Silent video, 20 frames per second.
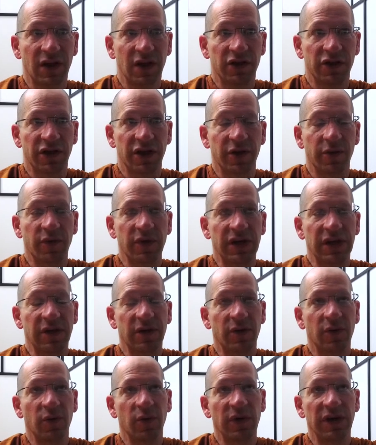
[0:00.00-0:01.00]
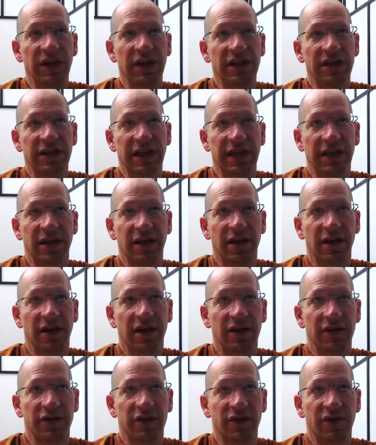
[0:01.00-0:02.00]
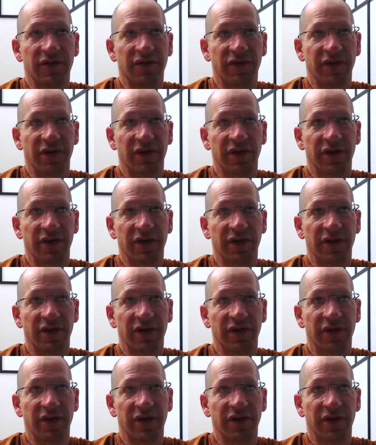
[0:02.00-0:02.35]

So I think we can take a sort of